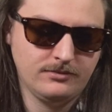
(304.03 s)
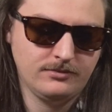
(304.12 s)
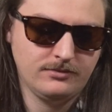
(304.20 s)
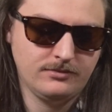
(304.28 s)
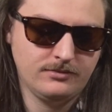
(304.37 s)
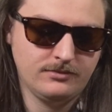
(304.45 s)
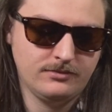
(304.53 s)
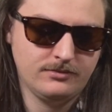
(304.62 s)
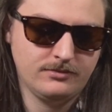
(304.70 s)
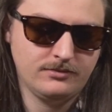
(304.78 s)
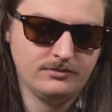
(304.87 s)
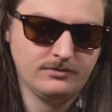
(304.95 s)

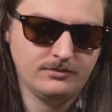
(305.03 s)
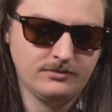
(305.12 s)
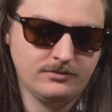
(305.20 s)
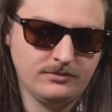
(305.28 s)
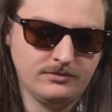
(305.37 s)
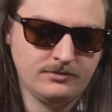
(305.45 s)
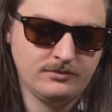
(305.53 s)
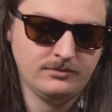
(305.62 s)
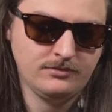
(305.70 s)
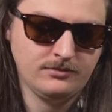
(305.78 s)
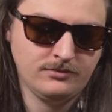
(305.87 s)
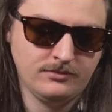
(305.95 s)

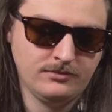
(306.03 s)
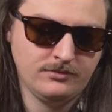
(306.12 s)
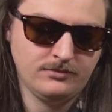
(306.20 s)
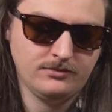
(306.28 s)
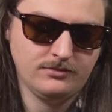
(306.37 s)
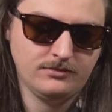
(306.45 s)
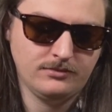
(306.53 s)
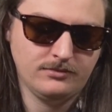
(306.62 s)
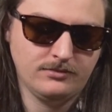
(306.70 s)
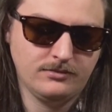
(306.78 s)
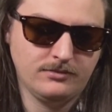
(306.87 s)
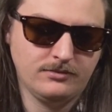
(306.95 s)

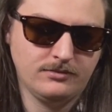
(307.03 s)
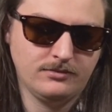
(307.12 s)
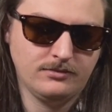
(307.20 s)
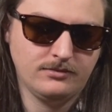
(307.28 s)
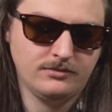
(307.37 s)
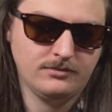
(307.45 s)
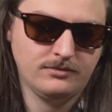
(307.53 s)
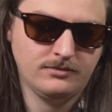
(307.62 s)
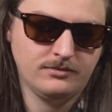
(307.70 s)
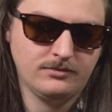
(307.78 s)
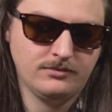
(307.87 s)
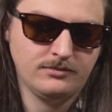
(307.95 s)

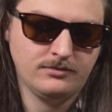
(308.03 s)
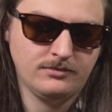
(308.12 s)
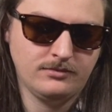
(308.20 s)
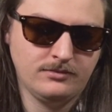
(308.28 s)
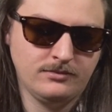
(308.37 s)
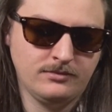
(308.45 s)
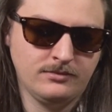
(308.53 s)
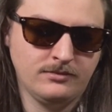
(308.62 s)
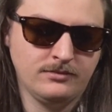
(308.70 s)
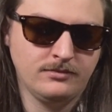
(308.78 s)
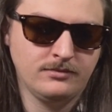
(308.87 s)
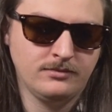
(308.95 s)

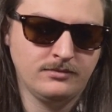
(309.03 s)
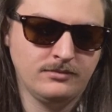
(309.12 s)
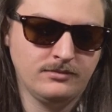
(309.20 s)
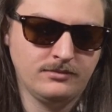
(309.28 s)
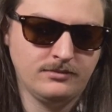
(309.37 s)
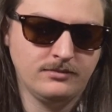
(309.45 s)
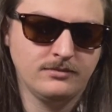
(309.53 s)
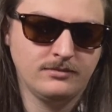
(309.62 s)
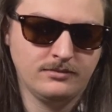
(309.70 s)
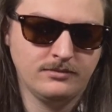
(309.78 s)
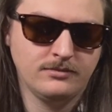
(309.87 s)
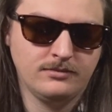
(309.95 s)

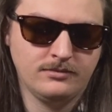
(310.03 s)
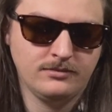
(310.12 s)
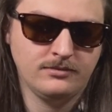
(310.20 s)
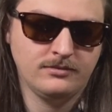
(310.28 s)
[no speech]